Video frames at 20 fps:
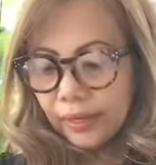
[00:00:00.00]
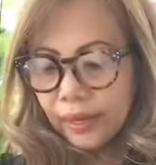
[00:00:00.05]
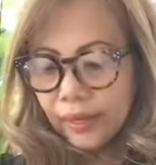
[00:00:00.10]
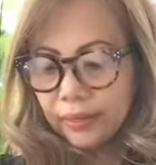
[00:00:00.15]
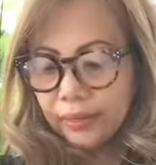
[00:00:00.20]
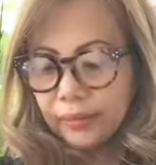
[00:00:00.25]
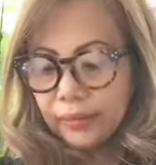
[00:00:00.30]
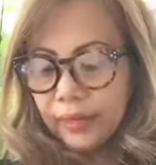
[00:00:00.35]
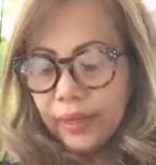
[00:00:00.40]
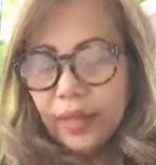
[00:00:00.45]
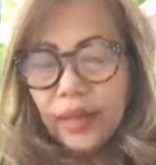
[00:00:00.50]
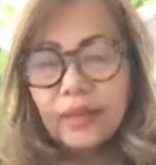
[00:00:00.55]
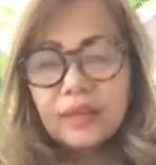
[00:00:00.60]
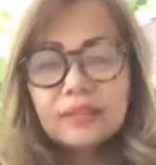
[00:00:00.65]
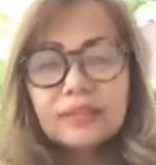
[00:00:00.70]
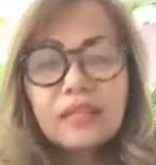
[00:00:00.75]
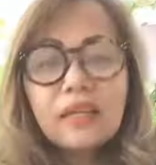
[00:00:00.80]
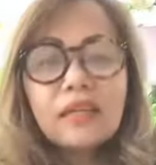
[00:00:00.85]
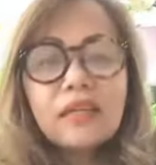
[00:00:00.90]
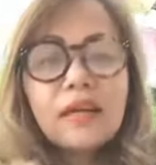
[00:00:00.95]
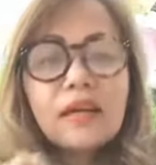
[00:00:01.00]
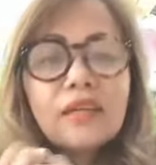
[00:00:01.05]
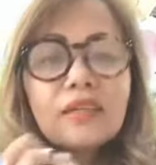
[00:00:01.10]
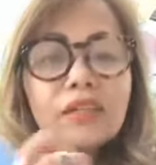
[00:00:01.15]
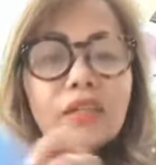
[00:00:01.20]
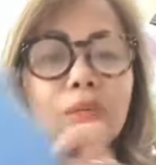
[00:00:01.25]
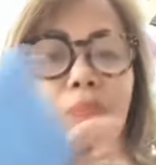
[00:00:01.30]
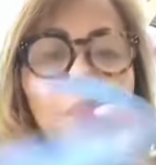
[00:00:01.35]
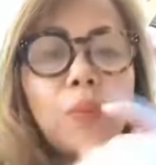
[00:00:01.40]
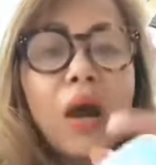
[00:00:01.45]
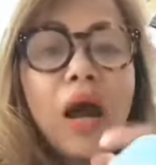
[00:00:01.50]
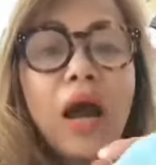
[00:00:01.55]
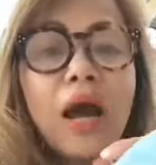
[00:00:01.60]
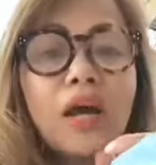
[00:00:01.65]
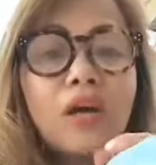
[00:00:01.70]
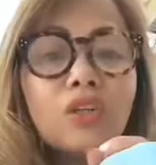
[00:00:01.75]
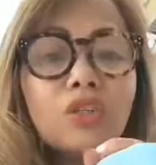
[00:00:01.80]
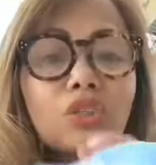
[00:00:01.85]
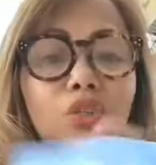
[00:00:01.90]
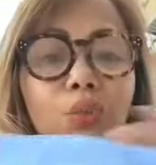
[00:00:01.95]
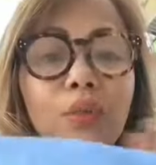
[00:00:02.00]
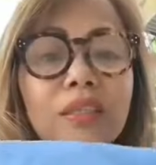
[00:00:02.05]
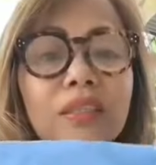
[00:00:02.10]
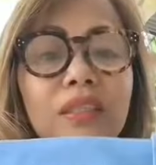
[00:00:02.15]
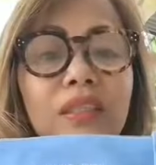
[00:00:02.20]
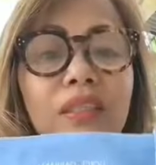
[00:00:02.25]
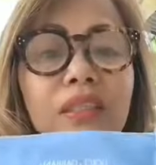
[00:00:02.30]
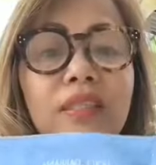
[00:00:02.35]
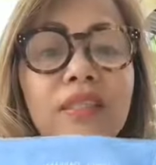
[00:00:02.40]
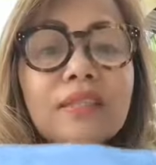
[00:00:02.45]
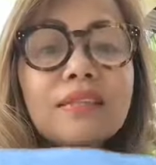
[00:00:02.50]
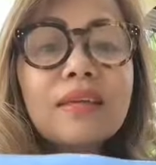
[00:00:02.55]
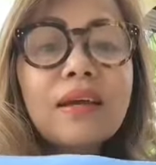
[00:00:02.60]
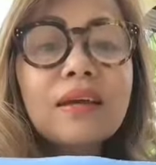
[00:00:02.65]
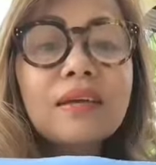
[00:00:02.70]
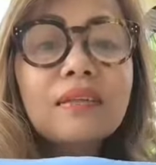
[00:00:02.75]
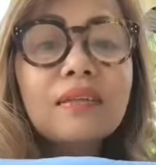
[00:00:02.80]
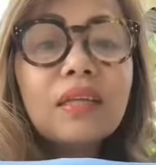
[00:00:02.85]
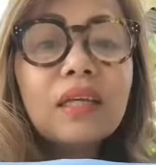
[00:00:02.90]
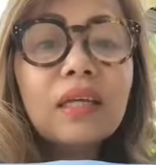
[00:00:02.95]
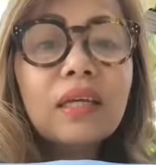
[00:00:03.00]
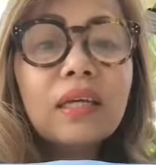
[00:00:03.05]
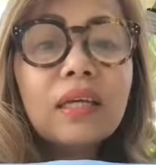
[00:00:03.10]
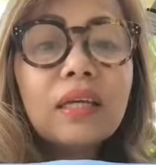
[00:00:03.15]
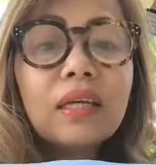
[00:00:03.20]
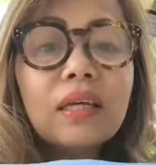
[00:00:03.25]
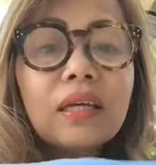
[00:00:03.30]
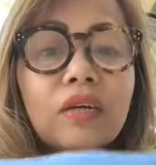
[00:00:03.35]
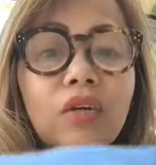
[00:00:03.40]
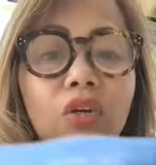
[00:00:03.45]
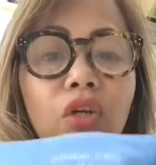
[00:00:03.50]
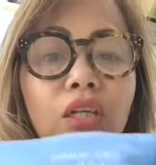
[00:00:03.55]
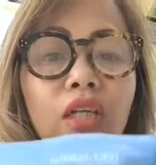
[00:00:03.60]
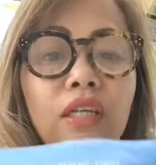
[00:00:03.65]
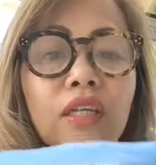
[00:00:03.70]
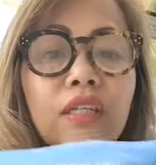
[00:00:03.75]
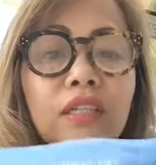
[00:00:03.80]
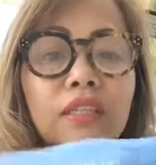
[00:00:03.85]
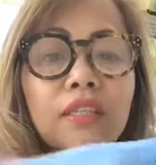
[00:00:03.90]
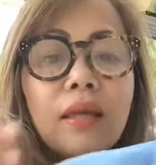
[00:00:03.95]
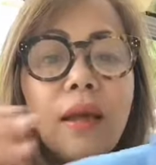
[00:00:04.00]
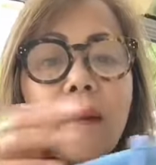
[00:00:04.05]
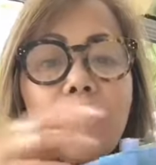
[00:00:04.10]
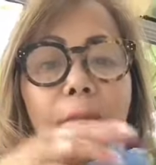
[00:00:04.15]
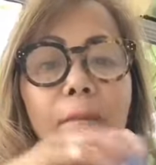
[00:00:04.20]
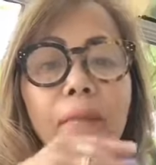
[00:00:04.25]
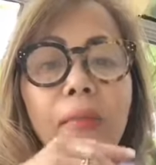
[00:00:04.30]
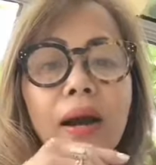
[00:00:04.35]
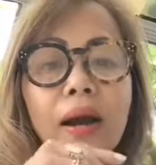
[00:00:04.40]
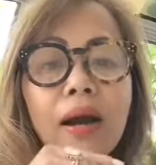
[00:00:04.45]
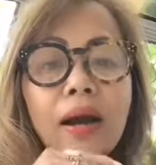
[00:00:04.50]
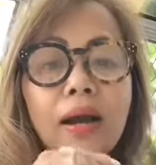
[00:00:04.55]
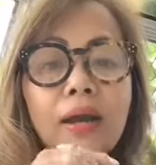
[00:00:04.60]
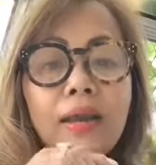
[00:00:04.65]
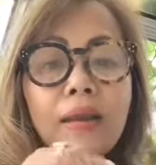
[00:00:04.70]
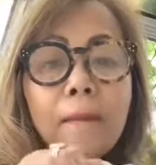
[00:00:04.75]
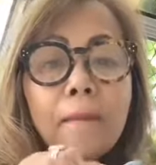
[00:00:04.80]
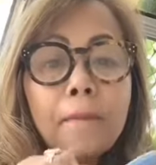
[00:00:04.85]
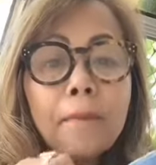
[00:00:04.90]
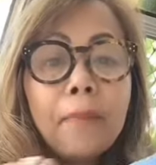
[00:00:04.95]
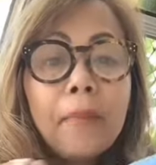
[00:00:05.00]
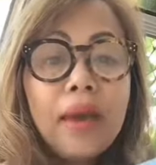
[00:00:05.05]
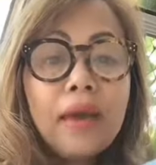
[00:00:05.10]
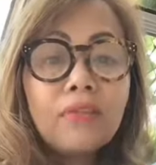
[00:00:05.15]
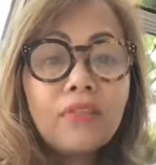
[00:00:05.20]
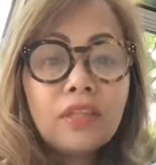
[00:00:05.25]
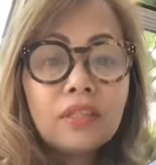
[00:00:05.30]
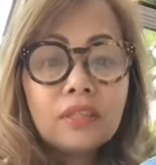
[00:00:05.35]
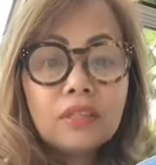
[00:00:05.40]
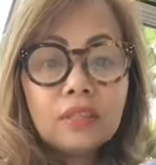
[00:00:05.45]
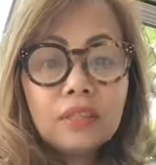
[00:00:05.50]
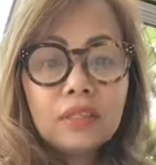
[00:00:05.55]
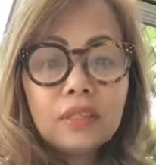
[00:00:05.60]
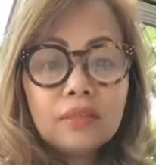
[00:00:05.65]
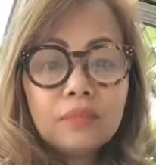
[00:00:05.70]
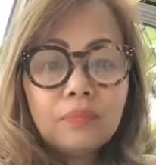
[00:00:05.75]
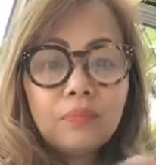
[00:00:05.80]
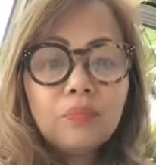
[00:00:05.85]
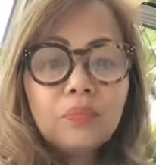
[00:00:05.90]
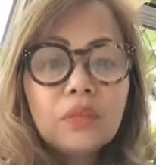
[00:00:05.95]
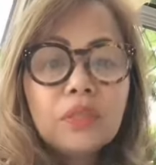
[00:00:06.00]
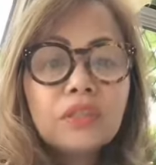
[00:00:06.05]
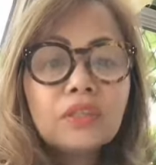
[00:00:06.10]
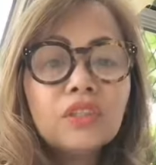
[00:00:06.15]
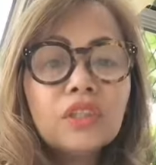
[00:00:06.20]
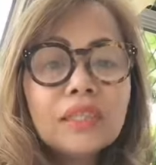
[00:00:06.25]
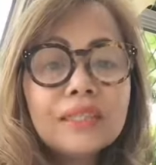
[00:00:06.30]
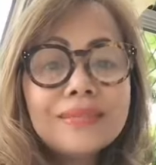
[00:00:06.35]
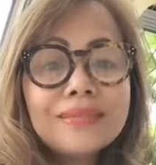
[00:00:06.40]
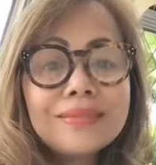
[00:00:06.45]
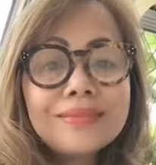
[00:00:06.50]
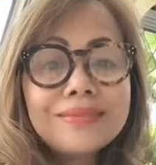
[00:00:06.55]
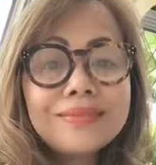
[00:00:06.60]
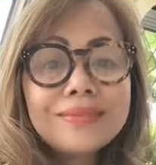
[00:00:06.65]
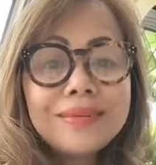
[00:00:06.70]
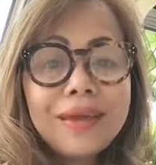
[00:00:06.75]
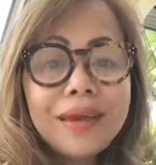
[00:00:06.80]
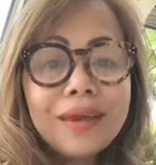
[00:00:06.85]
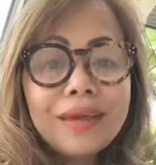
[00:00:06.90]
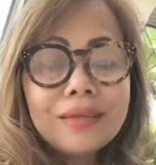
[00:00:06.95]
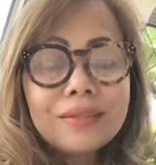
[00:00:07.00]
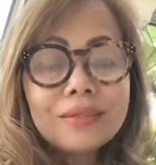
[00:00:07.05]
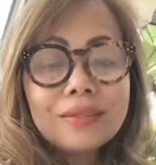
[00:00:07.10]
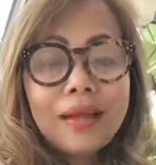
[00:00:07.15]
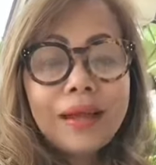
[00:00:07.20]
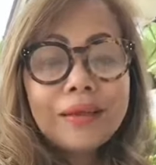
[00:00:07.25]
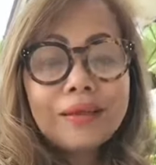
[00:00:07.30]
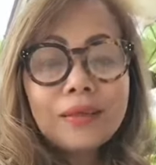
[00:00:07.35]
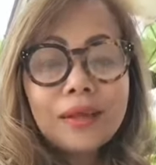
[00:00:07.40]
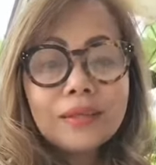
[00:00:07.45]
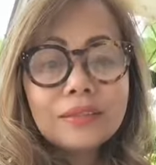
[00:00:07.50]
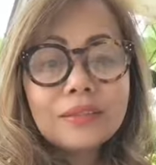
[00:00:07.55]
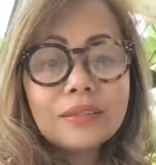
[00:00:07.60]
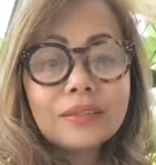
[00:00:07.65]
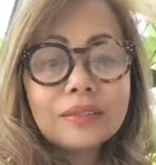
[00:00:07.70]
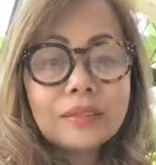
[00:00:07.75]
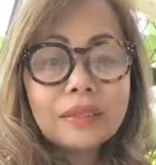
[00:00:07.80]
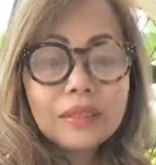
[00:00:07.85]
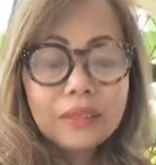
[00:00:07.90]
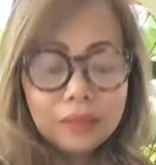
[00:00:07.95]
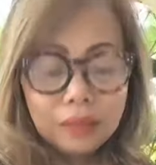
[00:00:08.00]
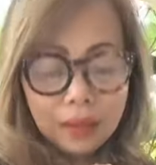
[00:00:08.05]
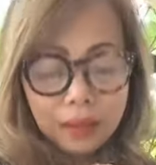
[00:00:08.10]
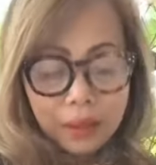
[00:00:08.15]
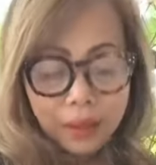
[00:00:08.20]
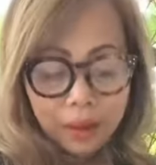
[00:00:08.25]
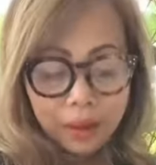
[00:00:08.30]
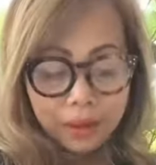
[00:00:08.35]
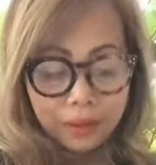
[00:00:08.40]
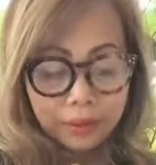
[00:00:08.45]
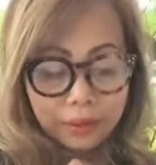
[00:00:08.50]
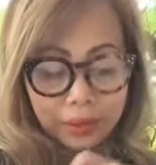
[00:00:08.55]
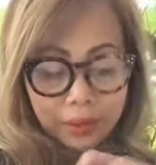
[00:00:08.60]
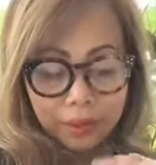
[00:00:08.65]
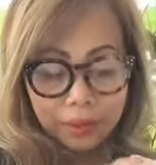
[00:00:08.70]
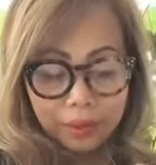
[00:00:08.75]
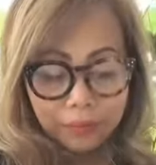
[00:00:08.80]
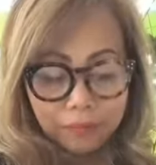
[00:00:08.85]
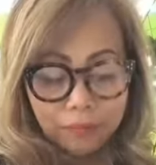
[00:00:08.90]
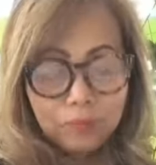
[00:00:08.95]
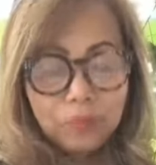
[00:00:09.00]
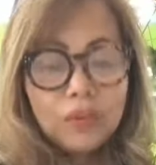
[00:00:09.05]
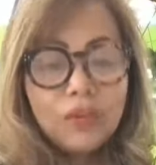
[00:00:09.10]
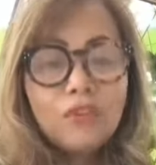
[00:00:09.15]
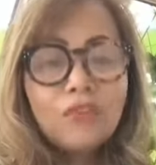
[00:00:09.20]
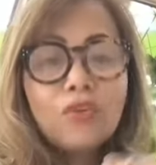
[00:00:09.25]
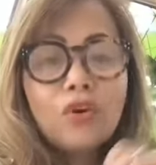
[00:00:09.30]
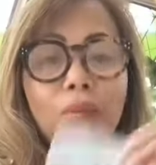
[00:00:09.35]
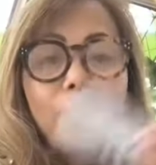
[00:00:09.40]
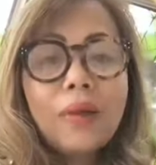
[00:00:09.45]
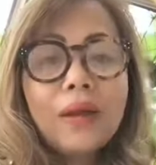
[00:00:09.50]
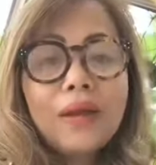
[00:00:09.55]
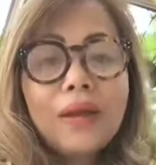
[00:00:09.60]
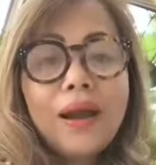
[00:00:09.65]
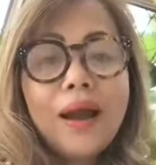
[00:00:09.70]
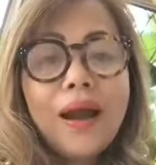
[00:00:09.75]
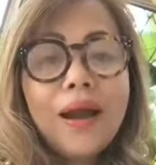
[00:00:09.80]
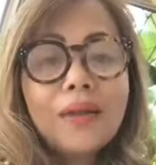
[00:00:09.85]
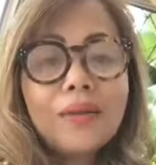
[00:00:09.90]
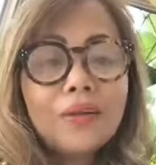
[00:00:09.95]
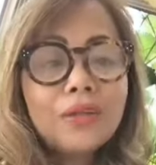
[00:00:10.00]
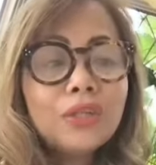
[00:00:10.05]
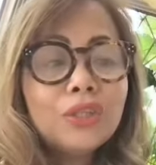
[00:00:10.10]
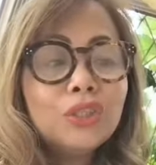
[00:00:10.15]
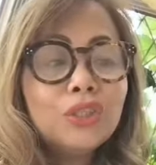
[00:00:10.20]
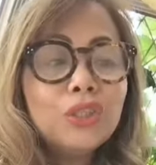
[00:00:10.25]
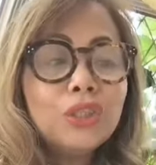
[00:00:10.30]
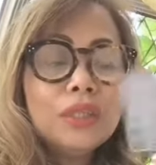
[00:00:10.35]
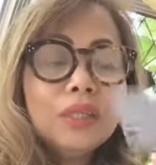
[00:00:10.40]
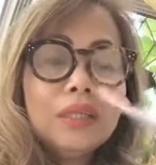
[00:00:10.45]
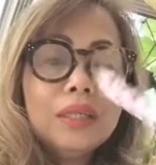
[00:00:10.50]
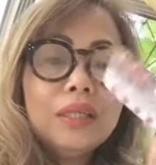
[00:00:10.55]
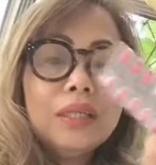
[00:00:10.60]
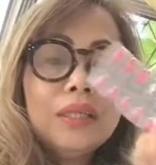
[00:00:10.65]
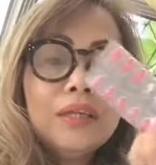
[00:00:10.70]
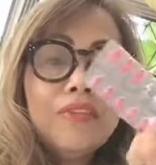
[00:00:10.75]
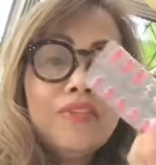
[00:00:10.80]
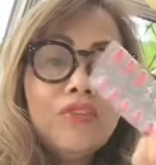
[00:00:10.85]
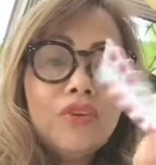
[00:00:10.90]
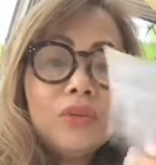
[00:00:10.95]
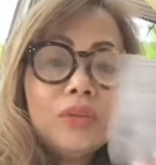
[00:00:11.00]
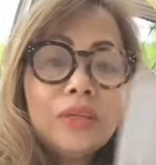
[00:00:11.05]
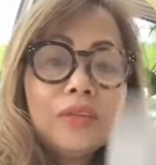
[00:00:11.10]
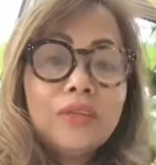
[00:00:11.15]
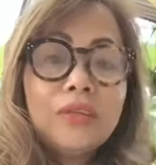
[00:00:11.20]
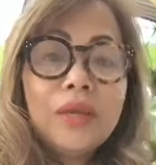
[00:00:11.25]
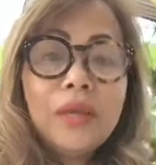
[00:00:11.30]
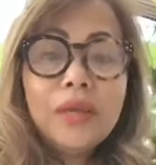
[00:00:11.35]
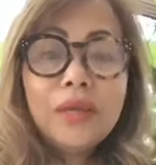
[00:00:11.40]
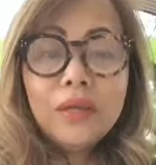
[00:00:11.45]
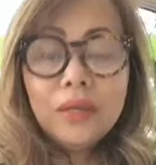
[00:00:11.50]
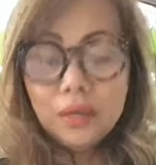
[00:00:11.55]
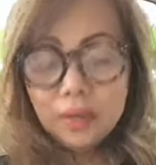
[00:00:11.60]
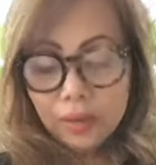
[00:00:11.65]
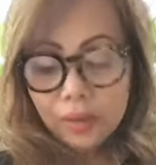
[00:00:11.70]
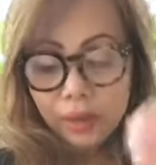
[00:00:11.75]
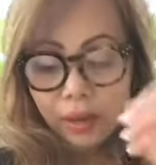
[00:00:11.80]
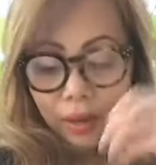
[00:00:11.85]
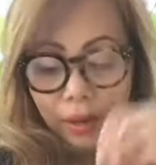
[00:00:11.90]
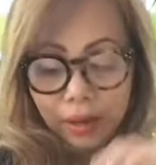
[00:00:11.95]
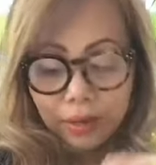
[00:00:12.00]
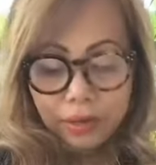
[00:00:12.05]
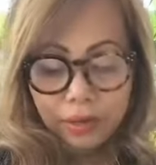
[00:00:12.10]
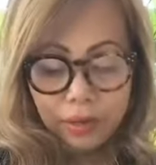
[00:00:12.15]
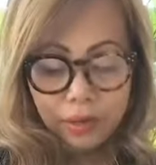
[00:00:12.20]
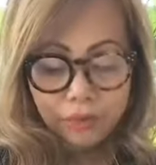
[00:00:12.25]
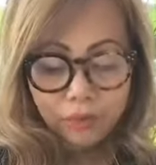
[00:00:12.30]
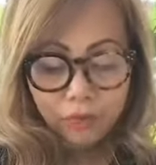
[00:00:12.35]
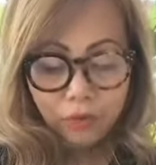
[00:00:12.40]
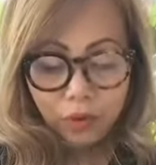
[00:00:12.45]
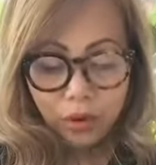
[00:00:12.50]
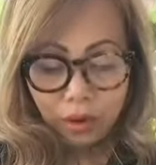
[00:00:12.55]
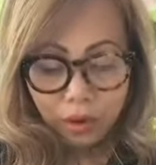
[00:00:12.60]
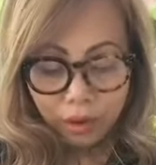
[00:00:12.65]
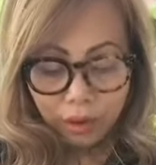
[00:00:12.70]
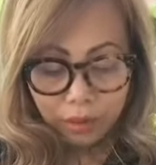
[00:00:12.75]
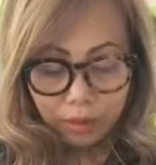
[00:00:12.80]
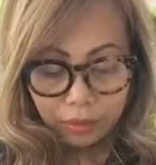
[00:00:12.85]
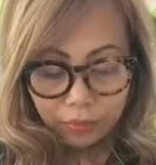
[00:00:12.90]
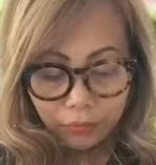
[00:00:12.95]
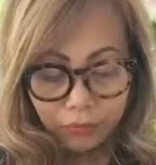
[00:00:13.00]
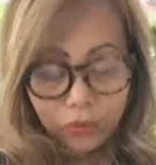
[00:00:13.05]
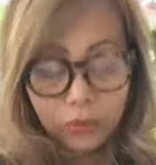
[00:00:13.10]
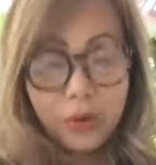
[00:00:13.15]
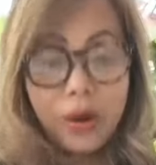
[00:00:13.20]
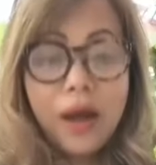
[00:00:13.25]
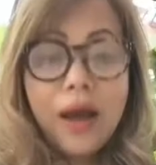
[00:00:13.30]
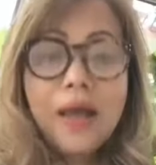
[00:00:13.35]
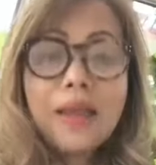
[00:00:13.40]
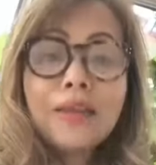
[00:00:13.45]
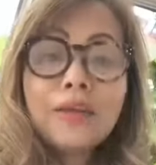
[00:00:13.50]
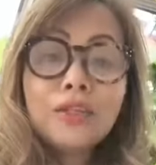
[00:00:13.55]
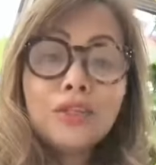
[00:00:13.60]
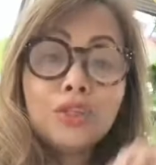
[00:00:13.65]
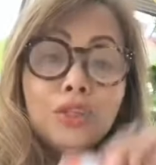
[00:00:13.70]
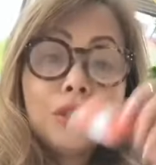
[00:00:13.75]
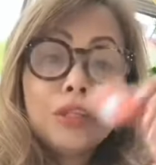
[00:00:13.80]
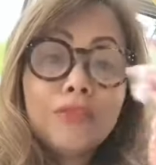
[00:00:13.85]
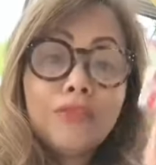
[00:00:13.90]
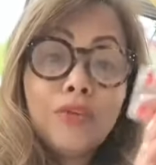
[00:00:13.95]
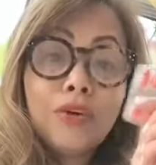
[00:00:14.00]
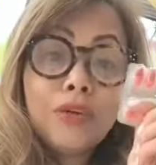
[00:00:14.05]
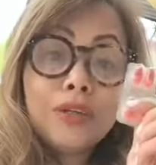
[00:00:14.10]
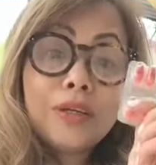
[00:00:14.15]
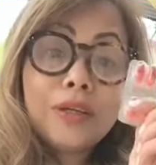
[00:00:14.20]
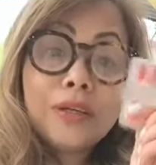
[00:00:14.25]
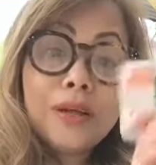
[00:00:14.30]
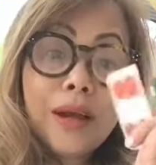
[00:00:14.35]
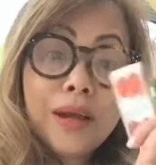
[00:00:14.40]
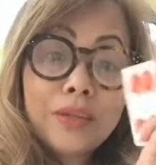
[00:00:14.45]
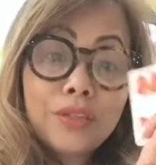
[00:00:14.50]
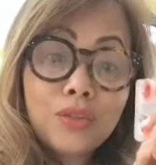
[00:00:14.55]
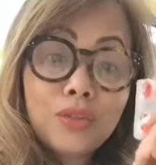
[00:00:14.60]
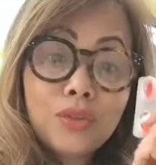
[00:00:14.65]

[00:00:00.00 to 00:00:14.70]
and next another pouch what's inside here is my medicine just in case I got sick I have for my allergy for the day I have all for allergy for the night